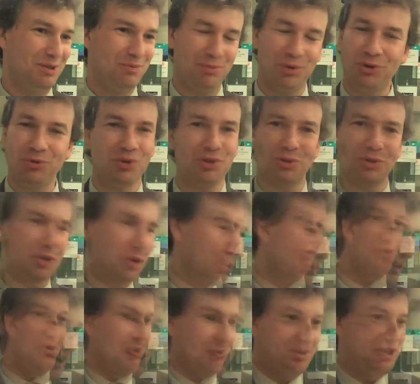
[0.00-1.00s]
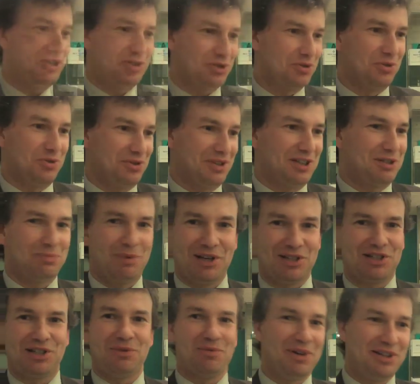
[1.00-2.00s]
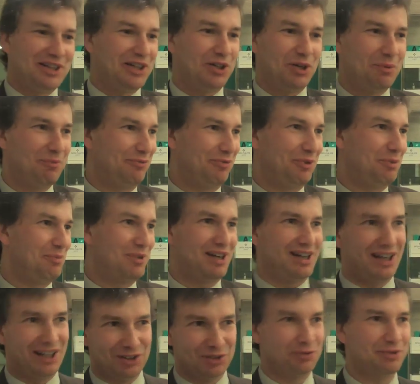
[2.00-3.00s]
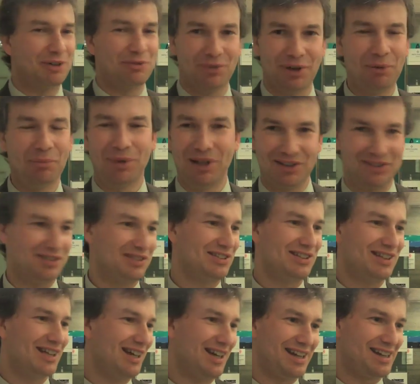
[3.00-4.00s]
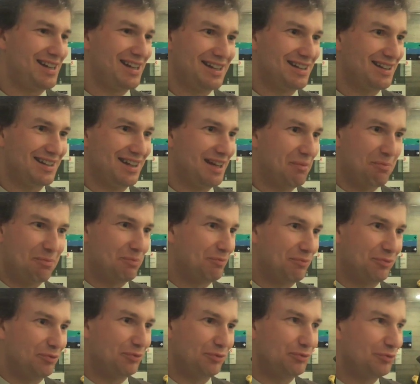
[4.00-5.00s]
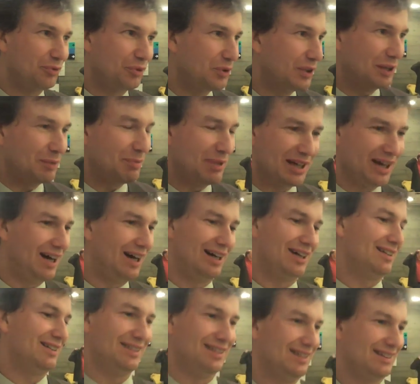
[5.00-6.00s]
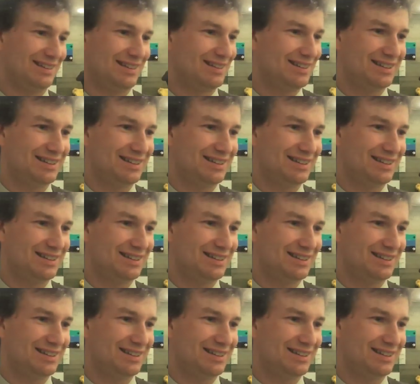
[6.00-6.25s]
but we're doing our best ways good, especially when we come from a kind of environmental side, and I'm fully behind it.